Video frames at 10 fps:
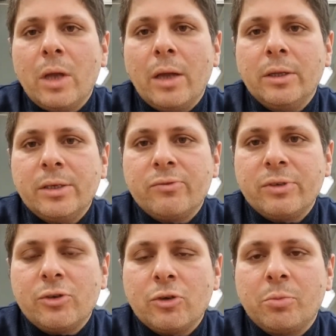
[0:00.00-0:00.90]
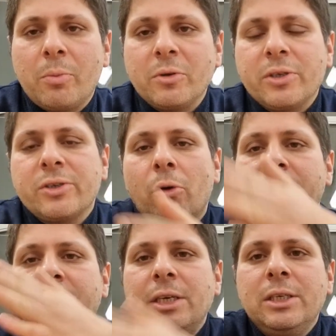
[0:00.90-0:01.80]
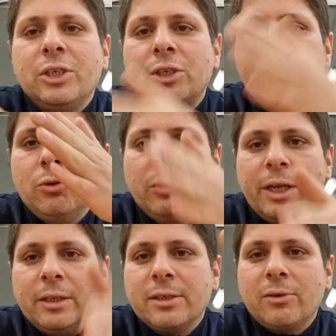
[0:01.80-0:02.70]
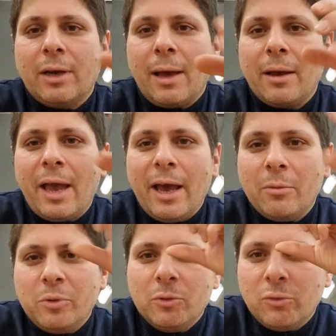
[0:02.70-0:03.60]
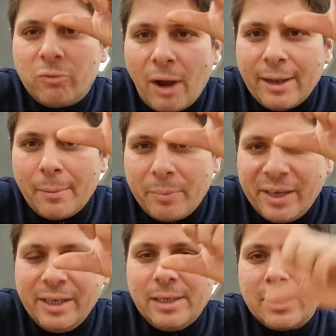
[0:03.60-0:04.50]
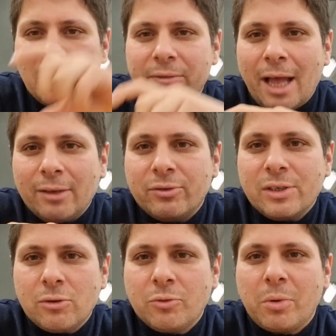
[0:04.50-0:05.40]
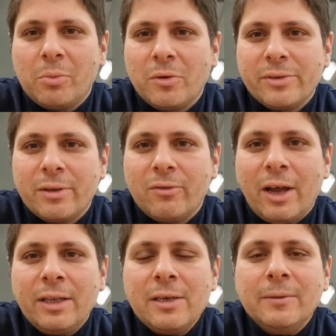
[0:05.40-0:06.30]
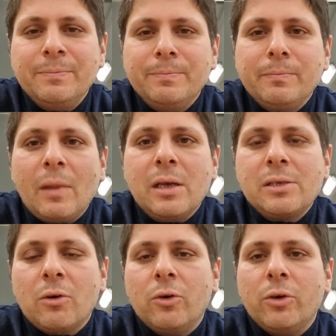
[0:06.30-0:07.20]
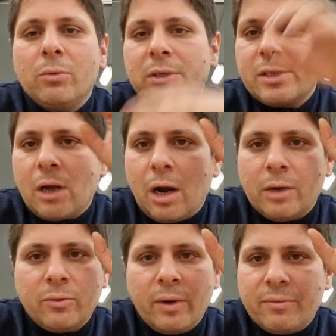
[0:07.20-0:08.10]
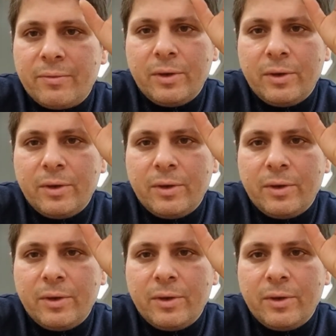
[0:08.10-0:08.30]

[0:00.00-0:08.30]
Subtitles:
this research proposal. So each unit is going to help you to write a piece of that research proposal, right? So you will start with,